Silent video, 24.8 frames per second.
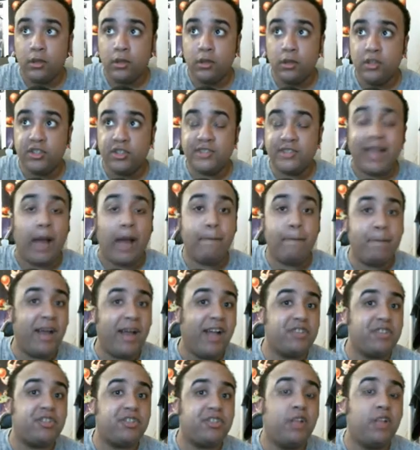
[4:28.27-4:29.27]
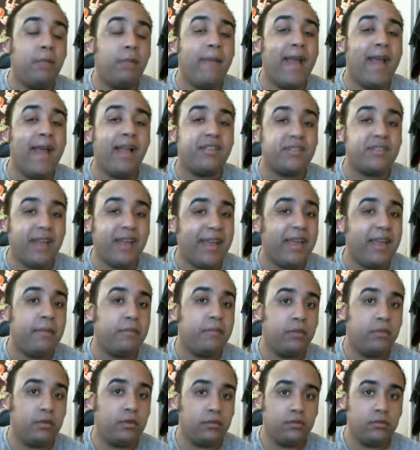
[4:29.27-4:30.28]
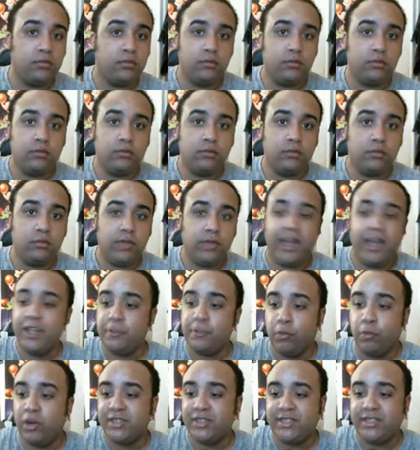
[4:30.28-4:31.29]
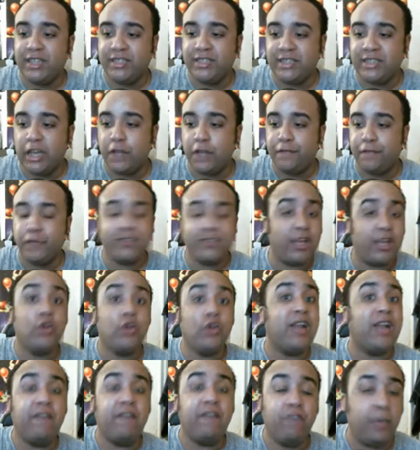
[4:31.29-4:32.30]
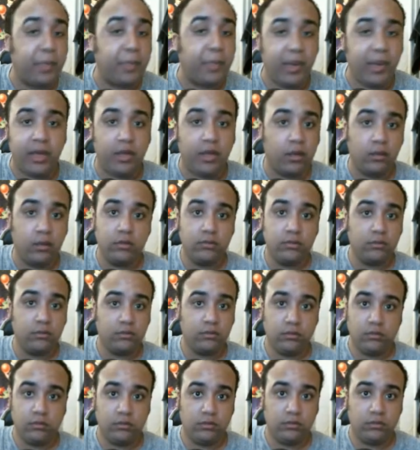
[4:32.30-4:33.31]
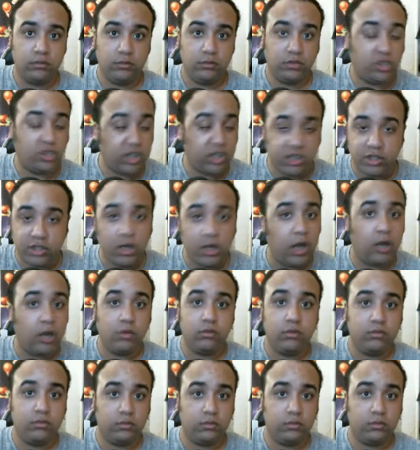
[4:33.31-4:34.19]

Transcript: stop bashing the man's name. He's more successful than you'll ever be. Just know.